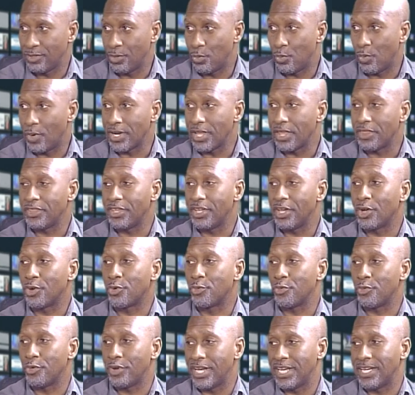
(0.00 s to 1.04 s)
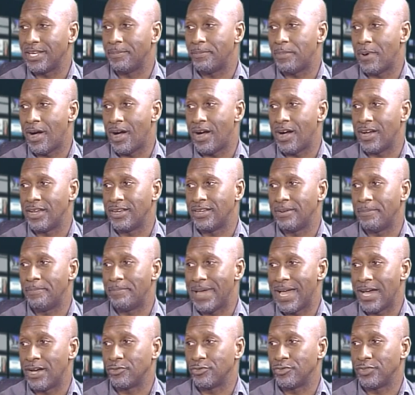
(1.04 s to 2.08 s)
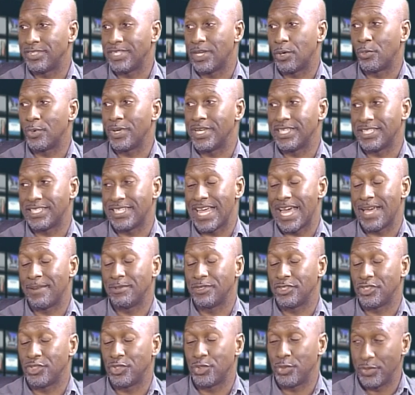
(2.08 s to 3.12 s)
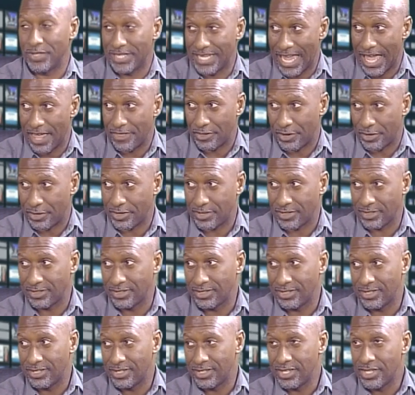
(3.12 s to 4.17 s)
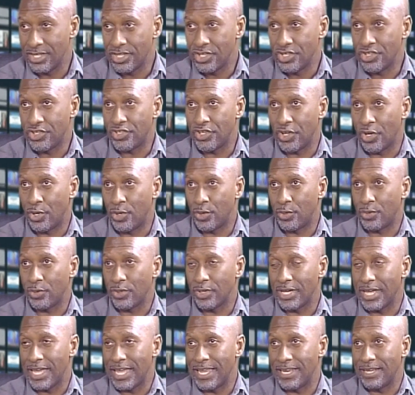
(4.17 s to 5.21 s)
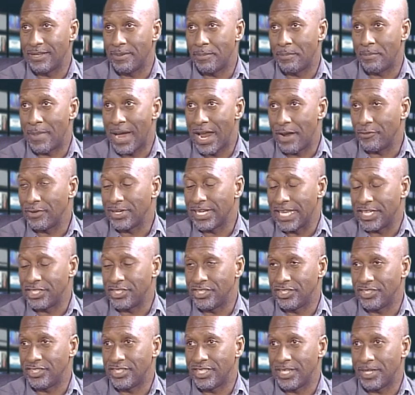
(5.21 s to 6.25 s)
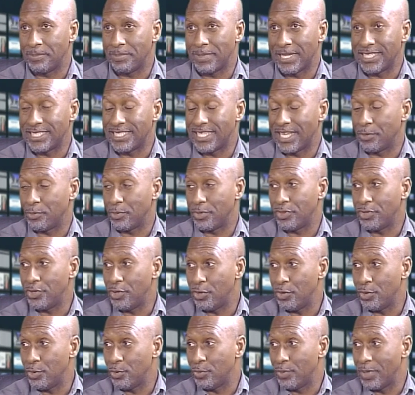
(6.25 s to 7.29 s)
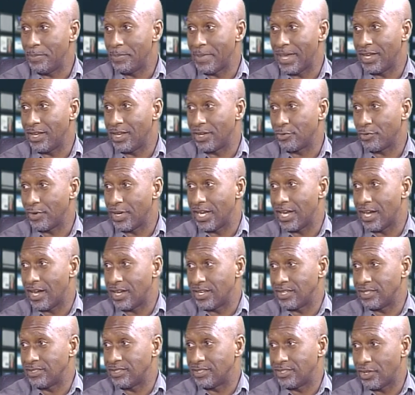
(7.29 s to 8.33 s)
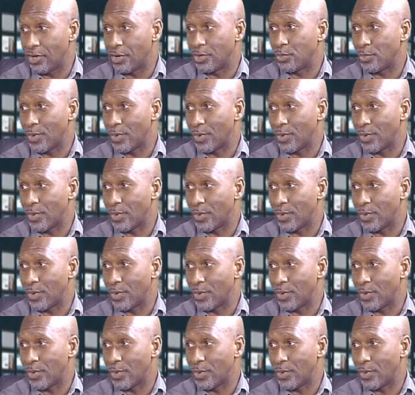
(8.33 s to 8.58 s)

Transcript: what are the agreed upon boundaries mm-hmm. that we establish together? Like mm-hmm. Mm-hmm. So, in my relationship, let's say with you, we may agree on certain